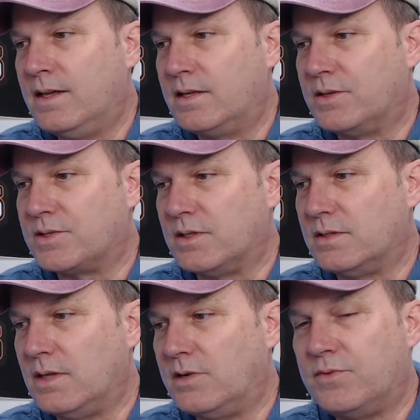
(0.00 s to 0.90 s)
Because
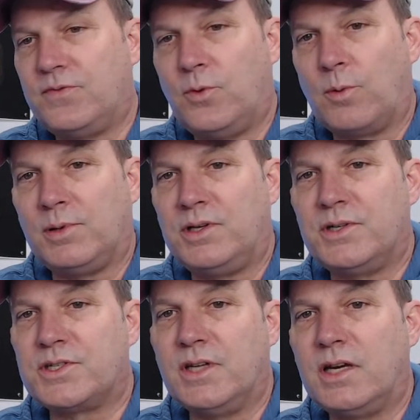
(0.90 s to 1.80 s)
of the four
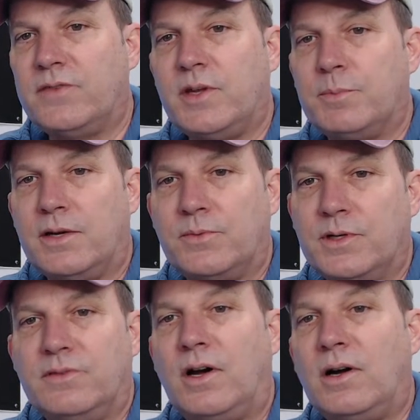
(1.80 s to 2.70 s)
plugs, none of them get
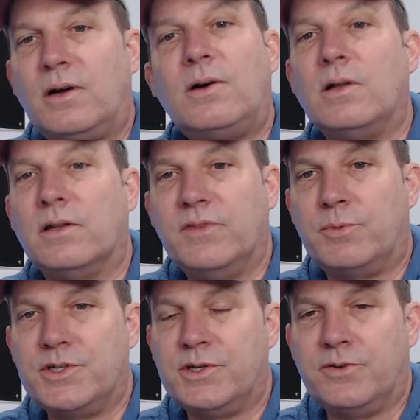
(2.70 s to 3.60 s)
rid of all of the
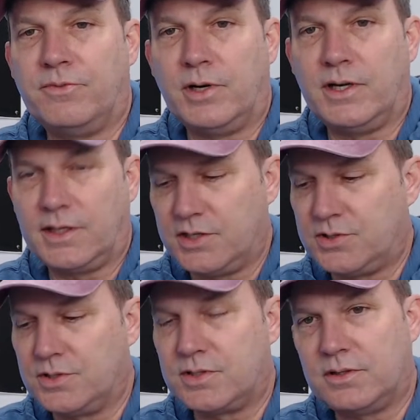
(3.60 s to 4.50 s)
regenerative braking. It's
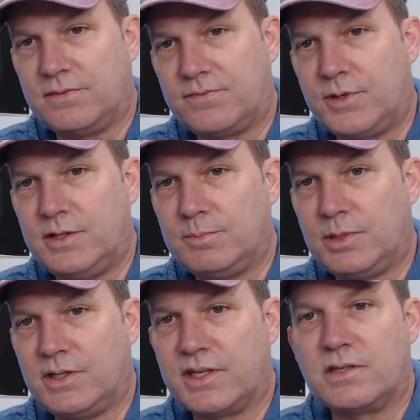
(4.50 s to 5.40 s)
just that the freedom
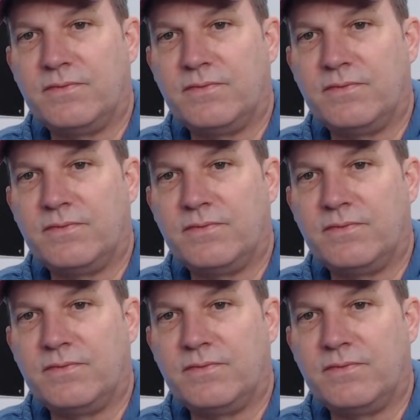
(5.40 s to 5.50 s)
plug is